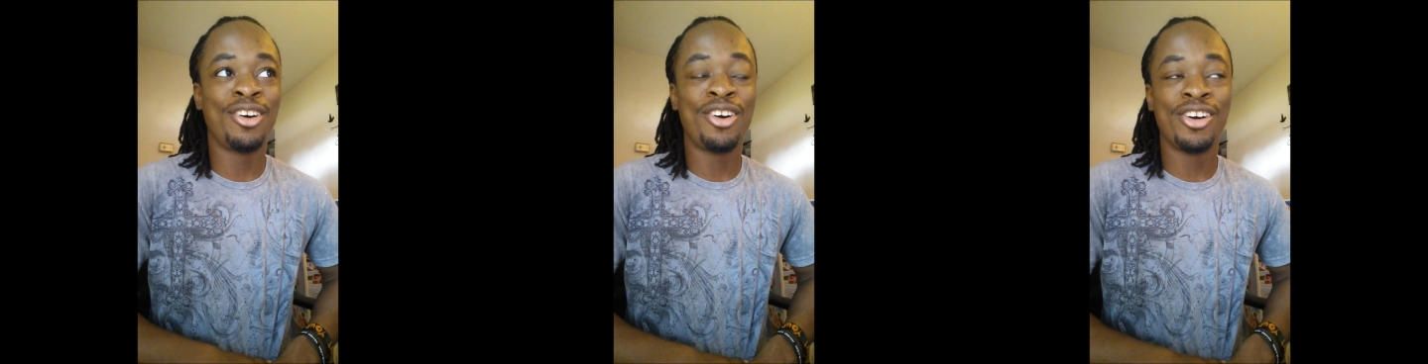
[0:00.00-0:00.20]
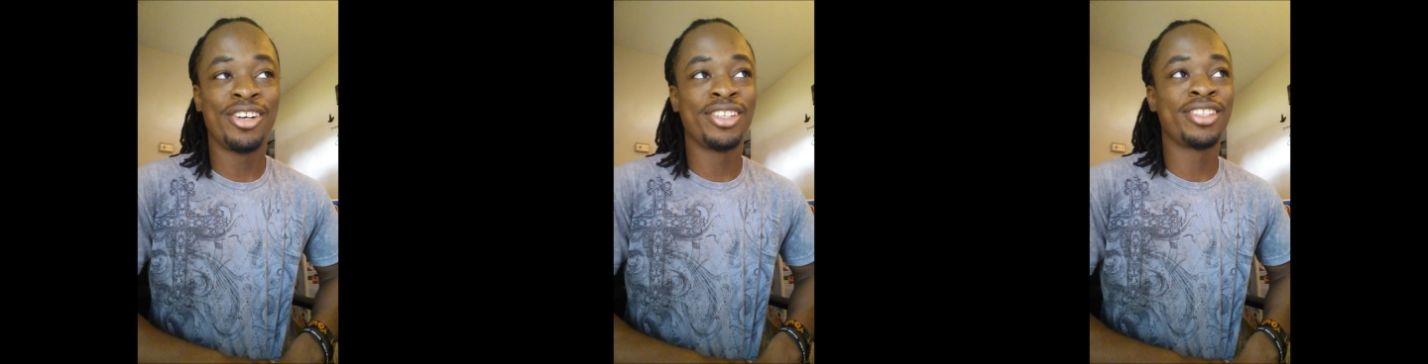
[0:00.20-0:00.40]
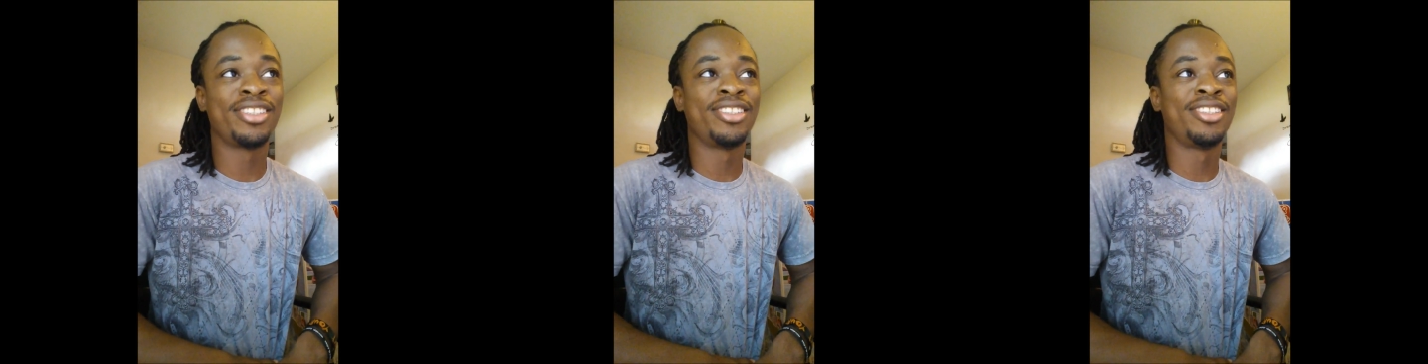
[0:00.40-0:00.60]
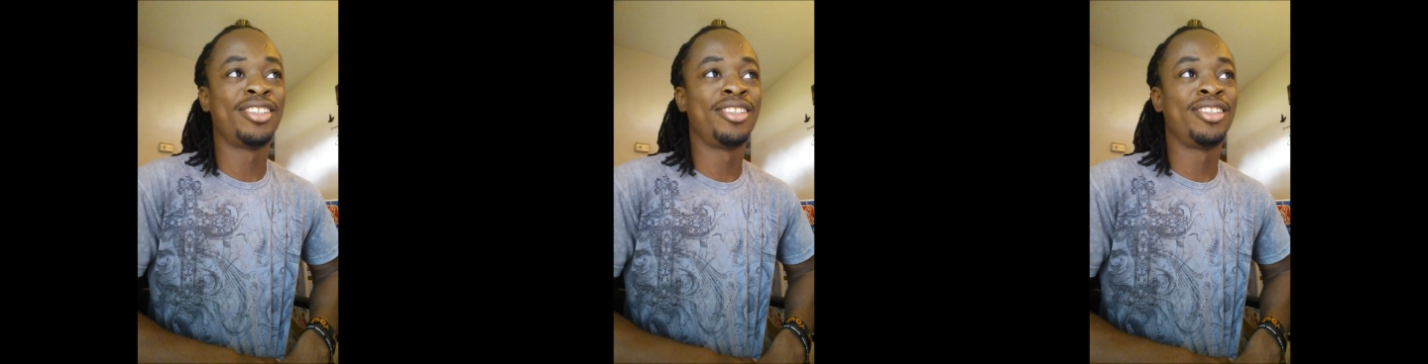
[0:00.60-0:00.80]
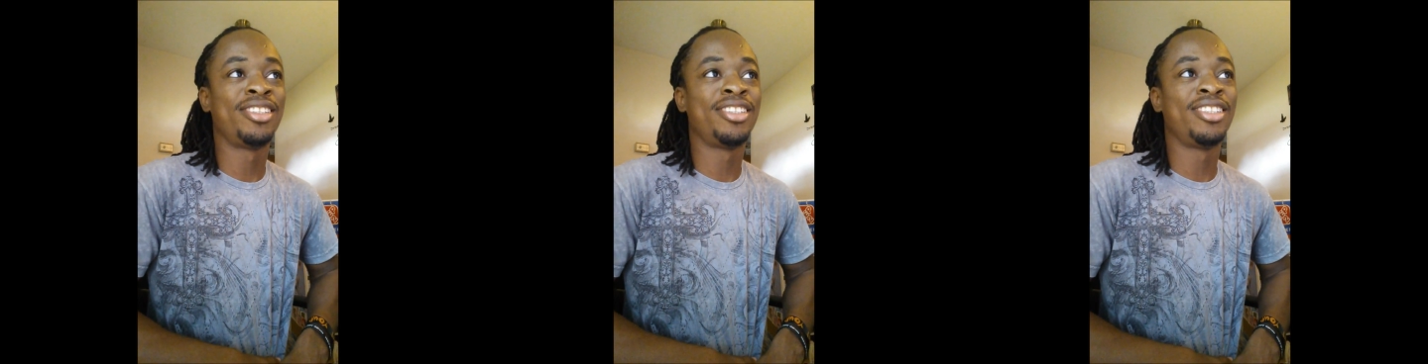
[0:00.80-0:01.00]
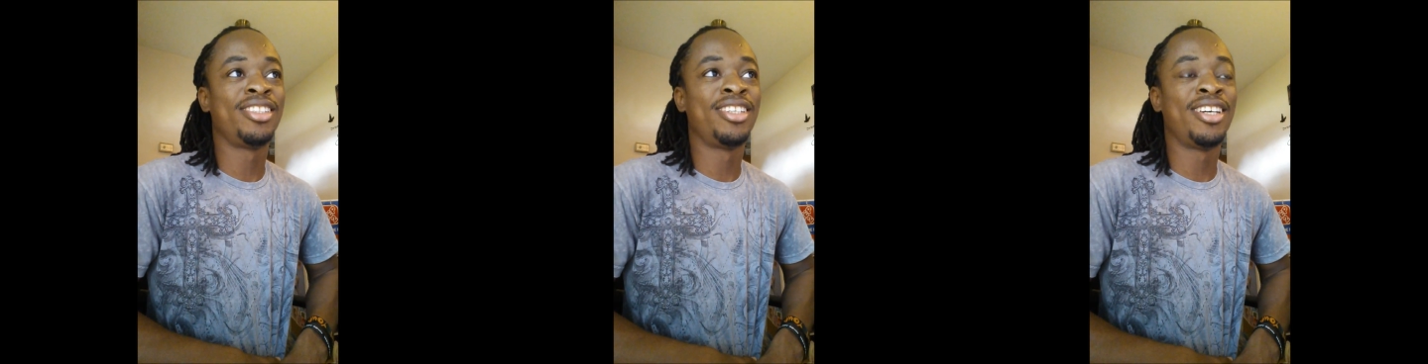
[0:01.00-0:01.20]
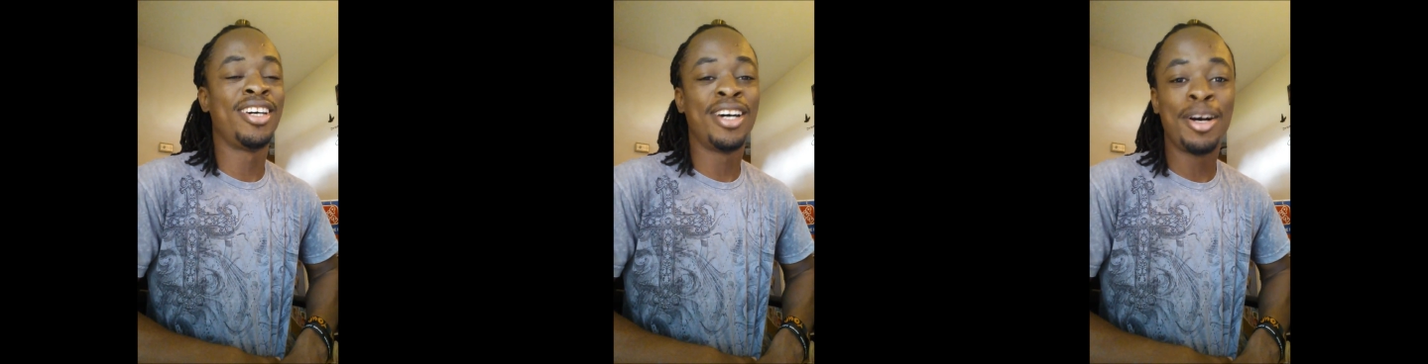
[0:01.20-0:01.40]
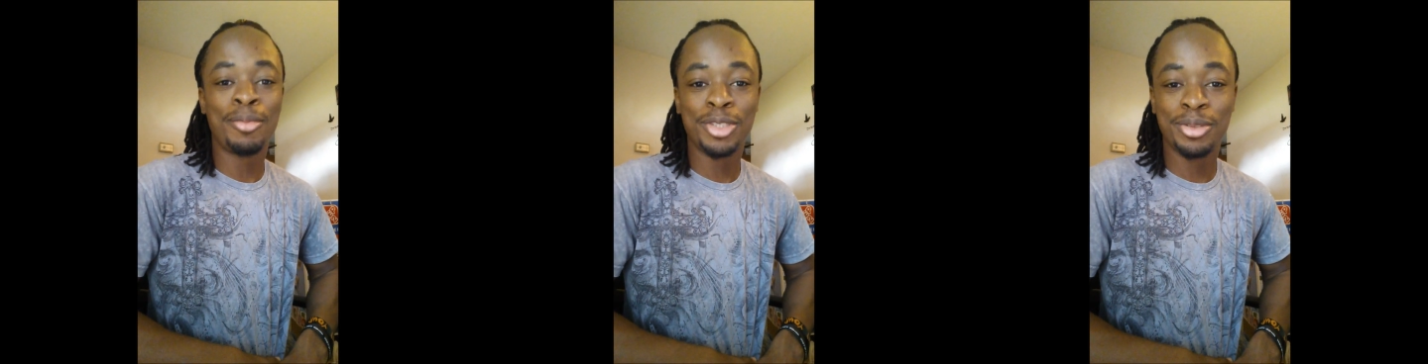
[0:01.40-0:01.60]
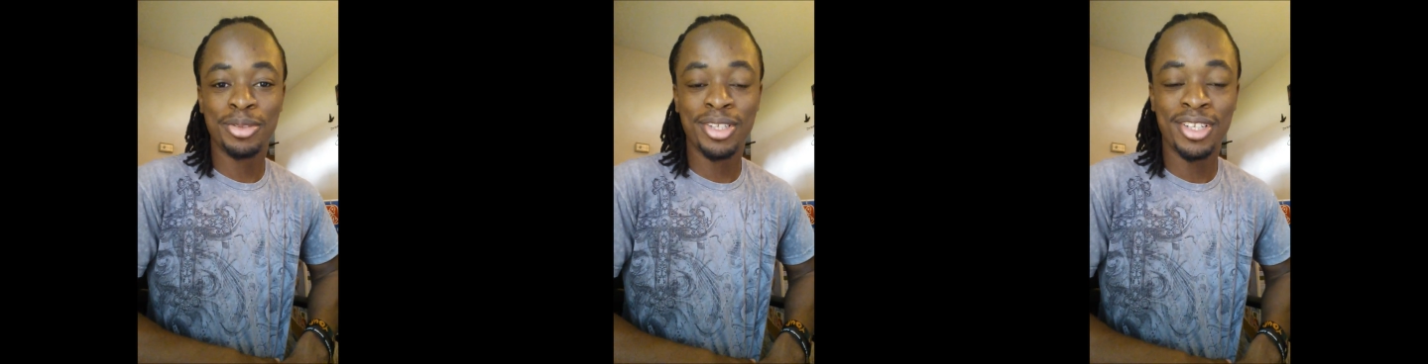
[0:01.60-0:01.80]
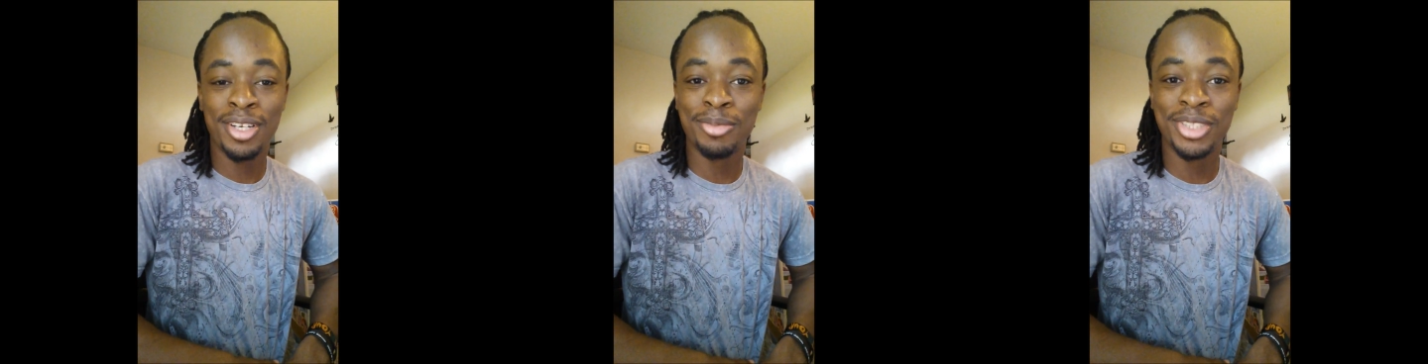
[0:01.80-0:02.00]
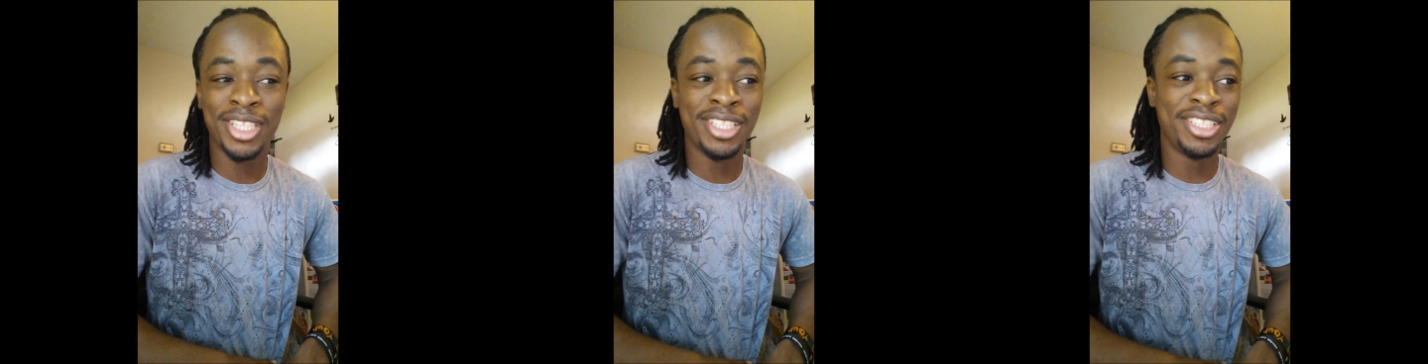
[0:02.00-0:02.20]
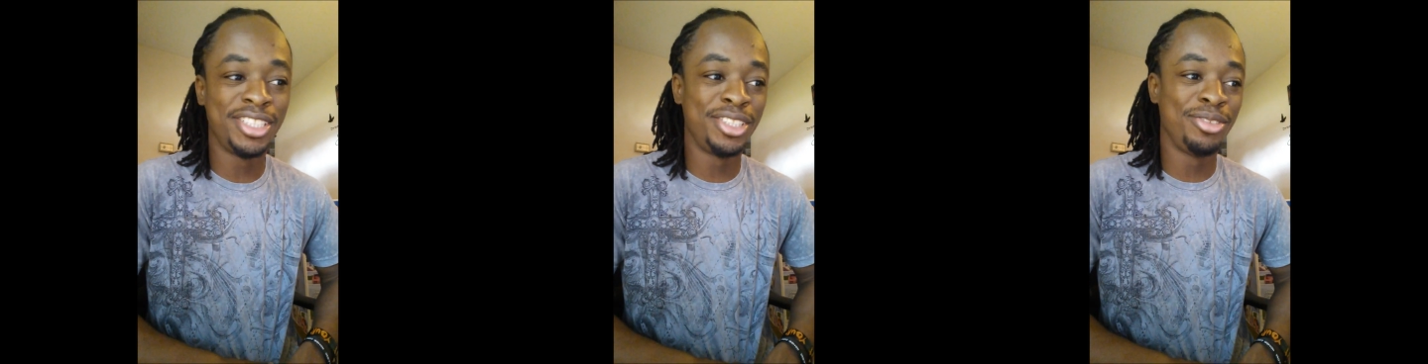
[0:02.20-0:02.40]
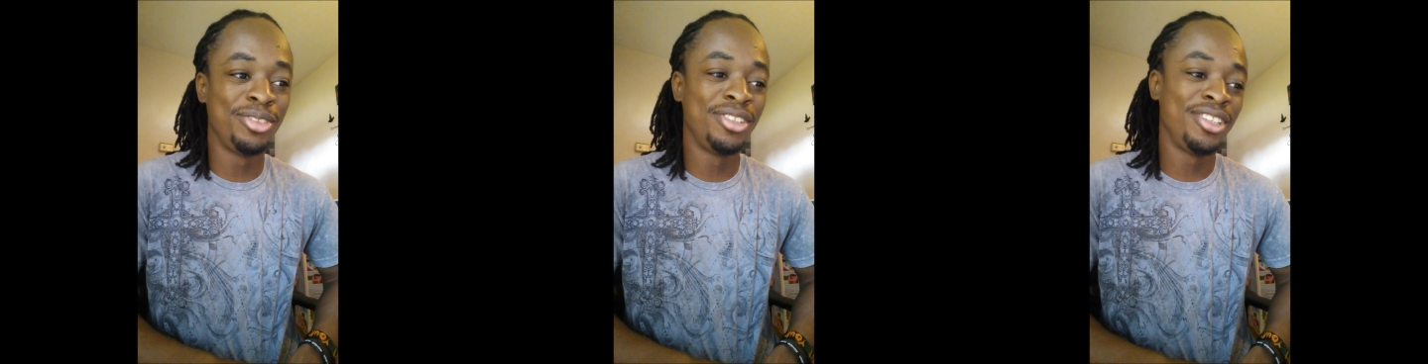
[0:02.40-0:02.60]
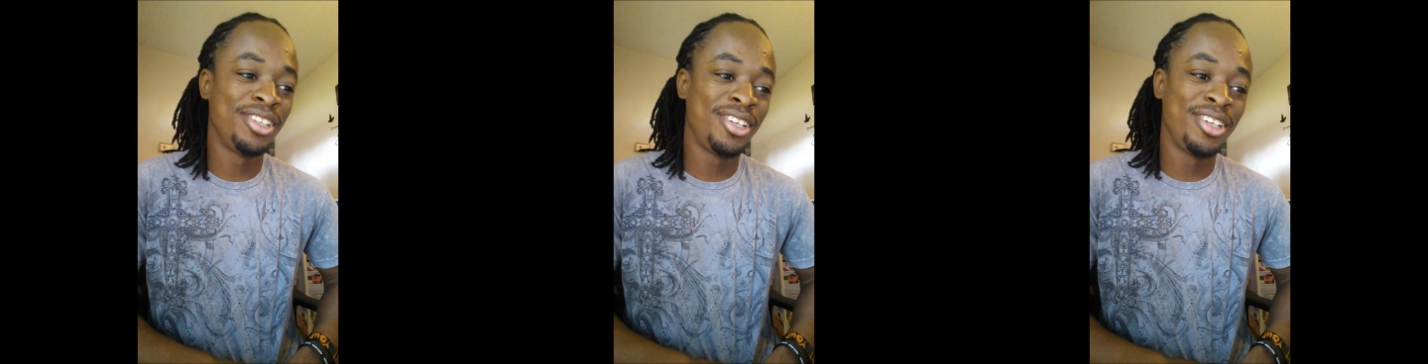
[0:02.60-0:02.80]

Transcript: Hawk uh, how much how much energy